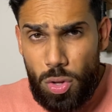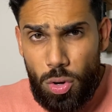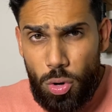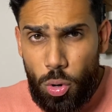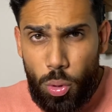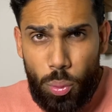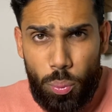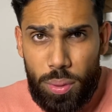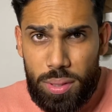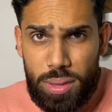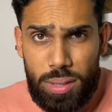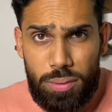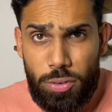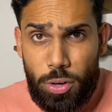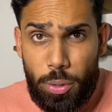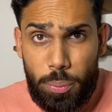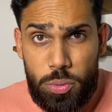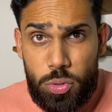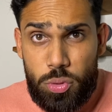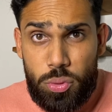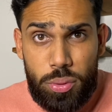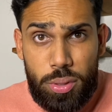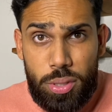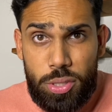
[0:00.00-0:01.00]
or what the
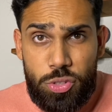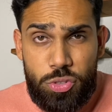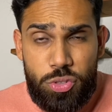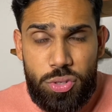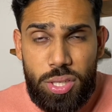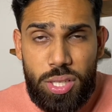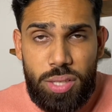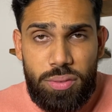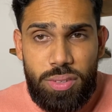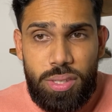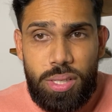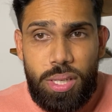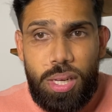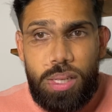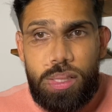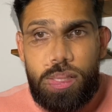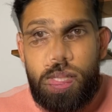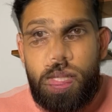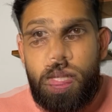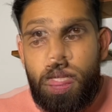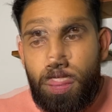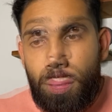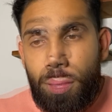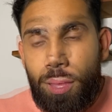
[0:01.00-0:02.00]
pharmaceutical industry even does.
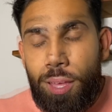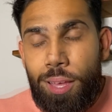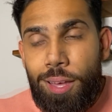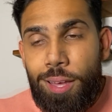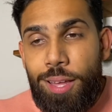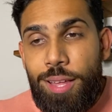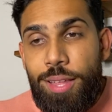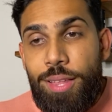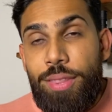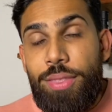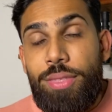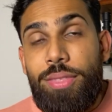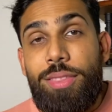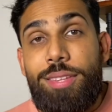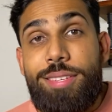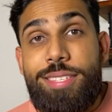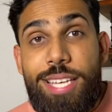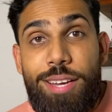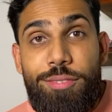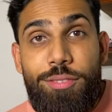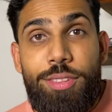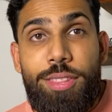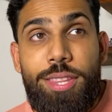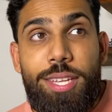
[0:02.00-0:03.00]
The
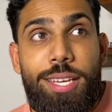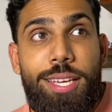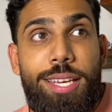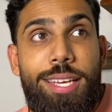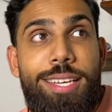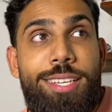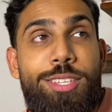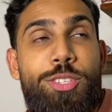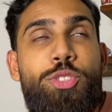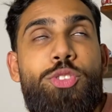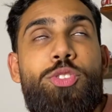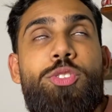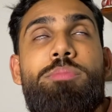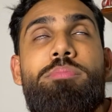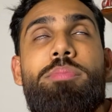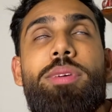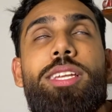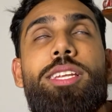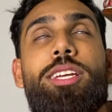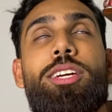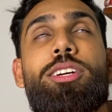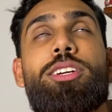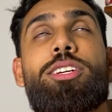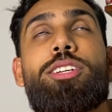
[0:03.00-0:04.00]
7th thing is
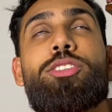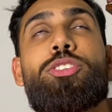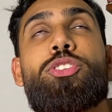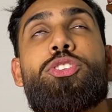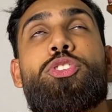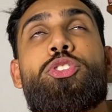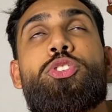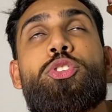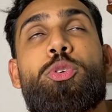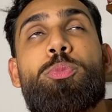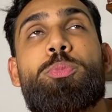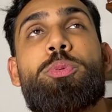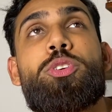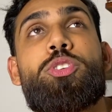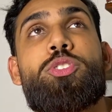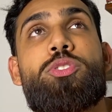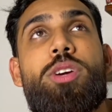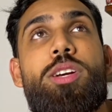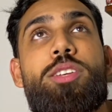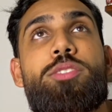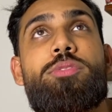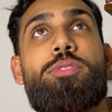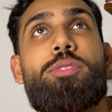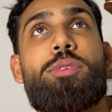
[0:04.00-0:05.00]
midyear is super
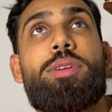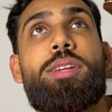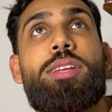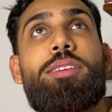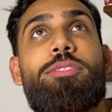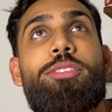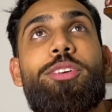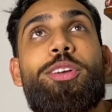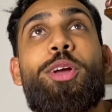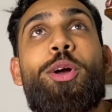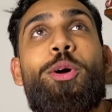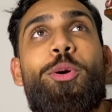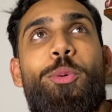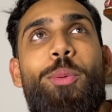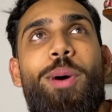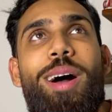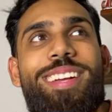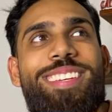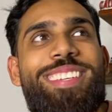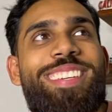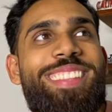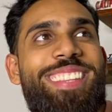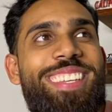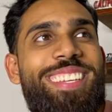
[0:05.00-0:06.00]
stressful, and if you're
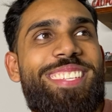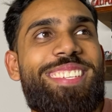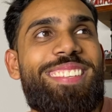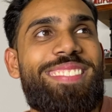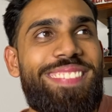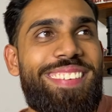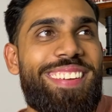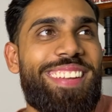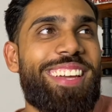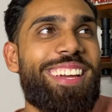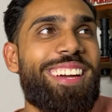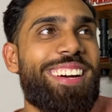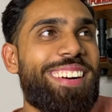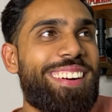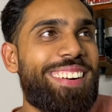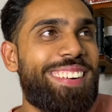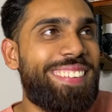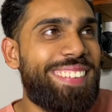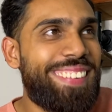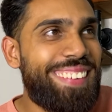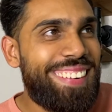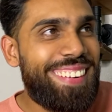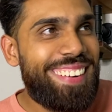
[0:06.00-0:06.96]
watching this video,